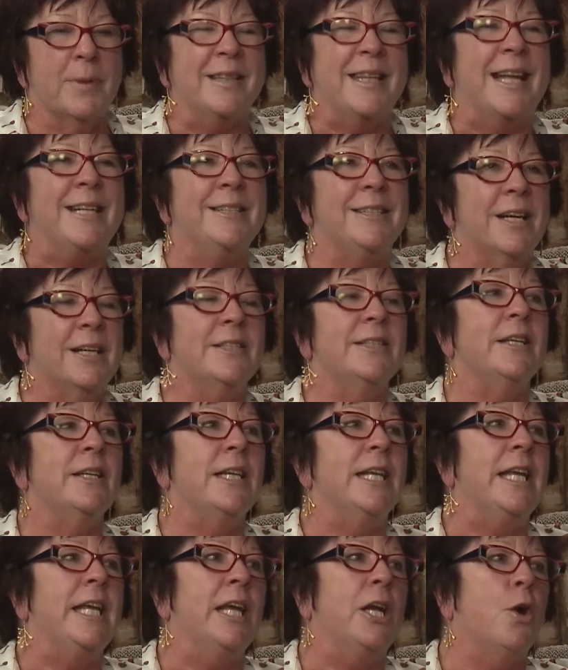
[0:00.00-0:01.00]
but that
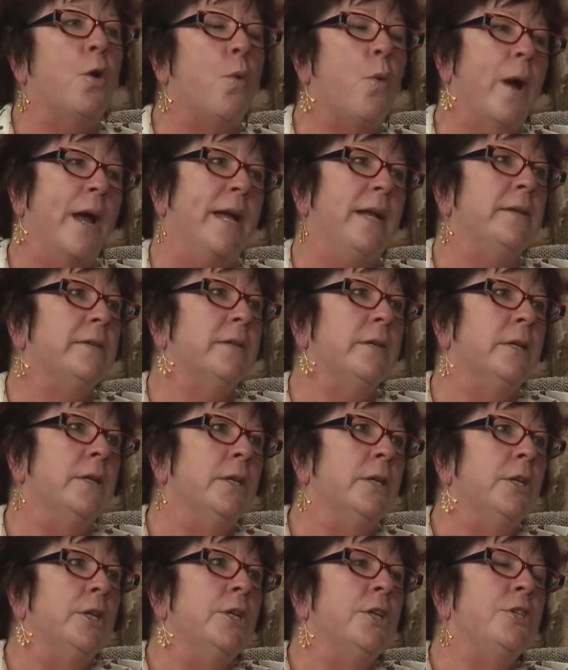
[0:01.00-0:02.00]
doesn't equate
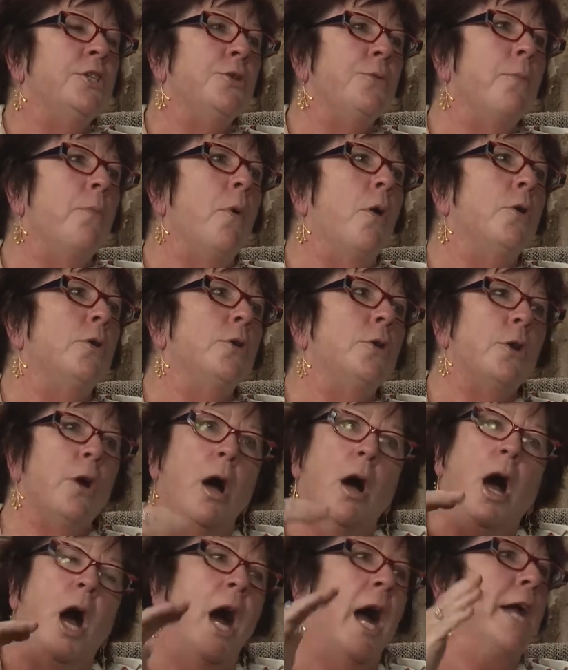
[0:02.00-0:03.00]
to
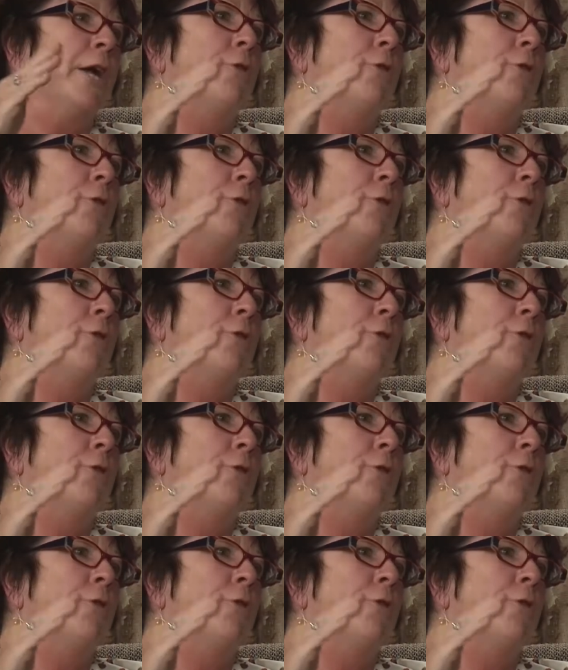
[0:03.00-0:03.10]
high